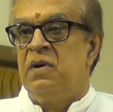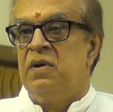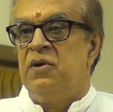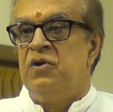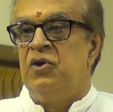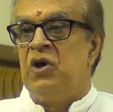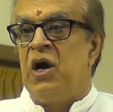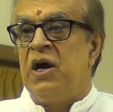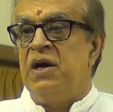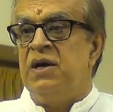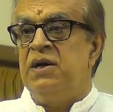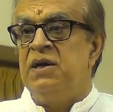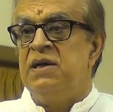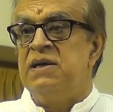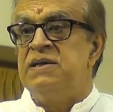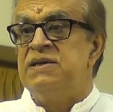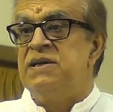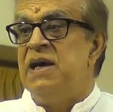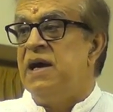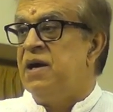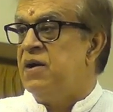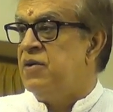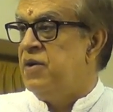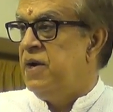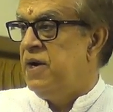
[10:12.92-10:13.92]
not
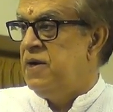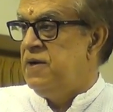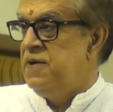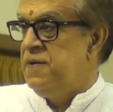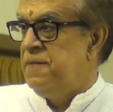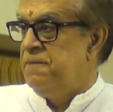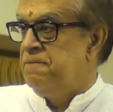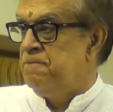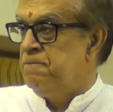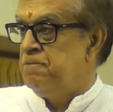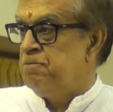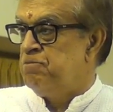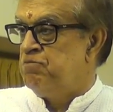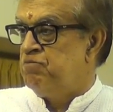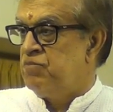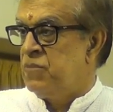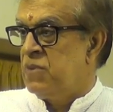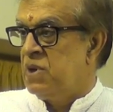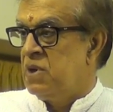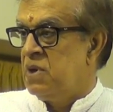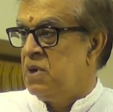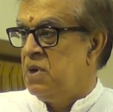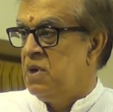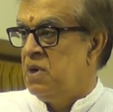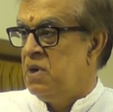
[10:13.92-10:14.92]
sacred
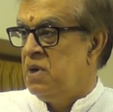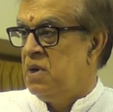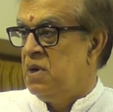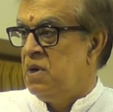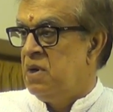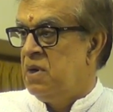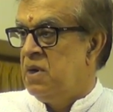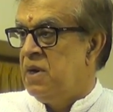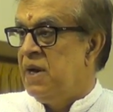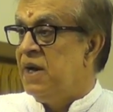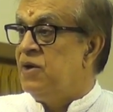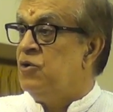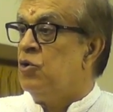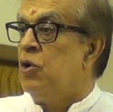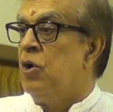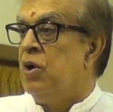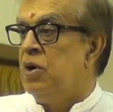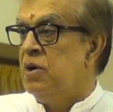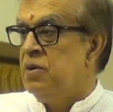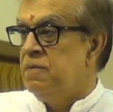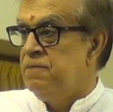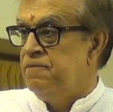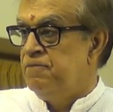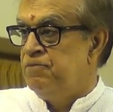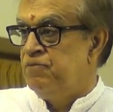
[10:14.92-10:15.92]
at
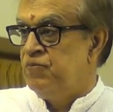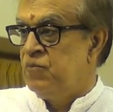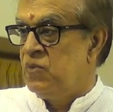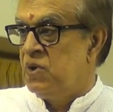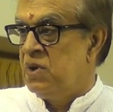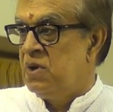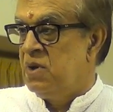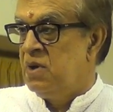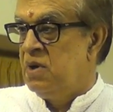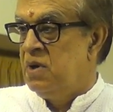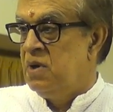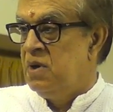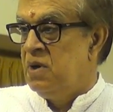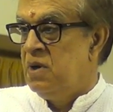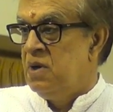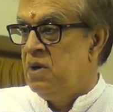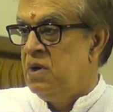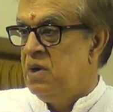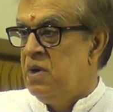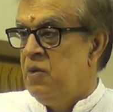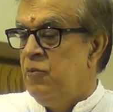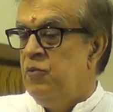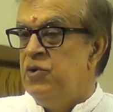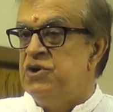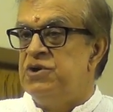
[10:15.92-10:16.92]
all,
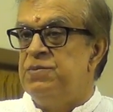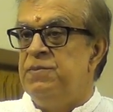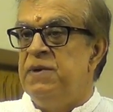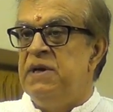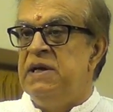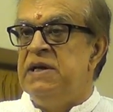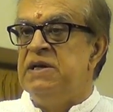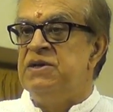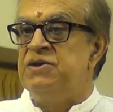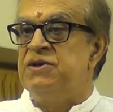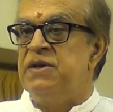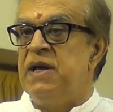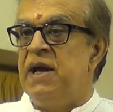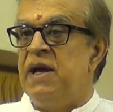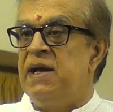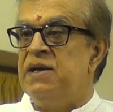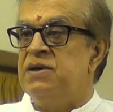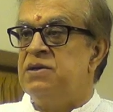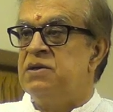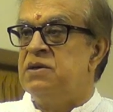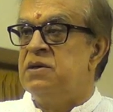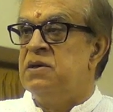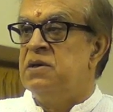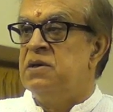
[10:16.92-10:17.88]
which means that,